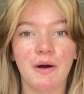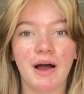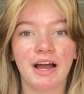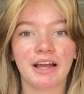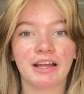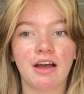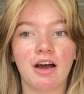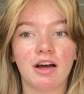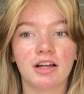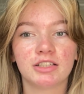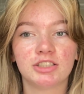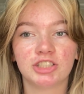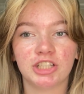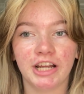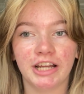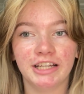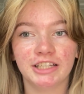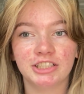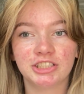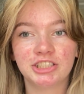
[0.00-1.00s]
I got
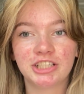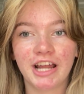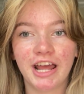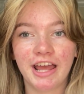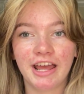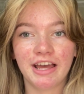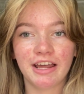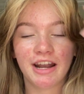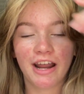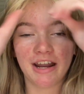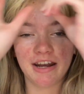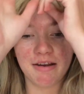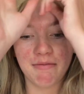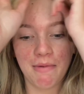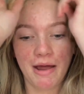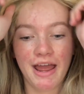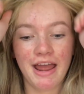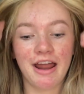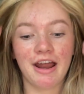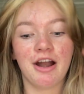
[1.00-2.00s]
changed and I did
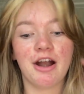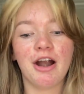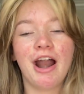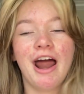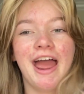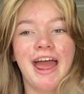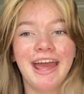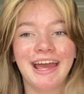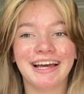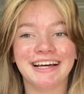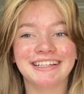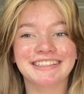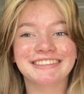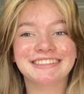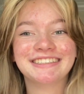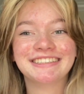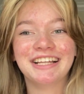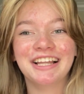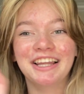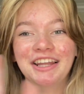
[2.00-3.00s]
my hair and
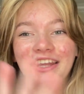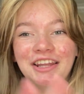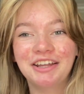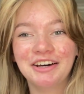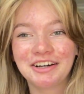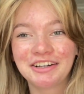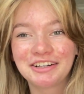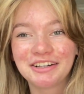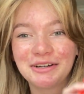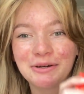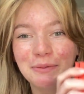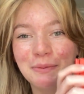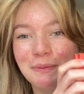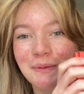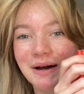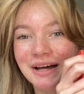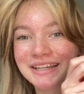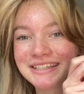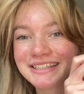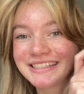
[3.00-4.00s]
look
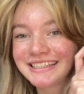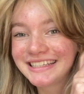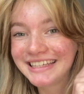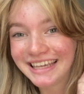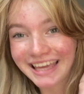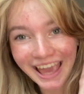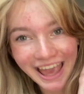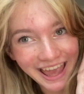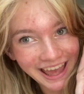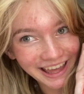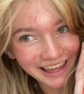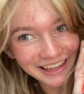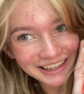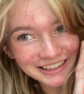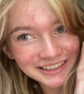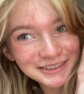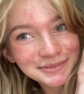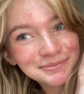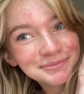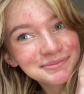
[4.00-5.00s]
what came.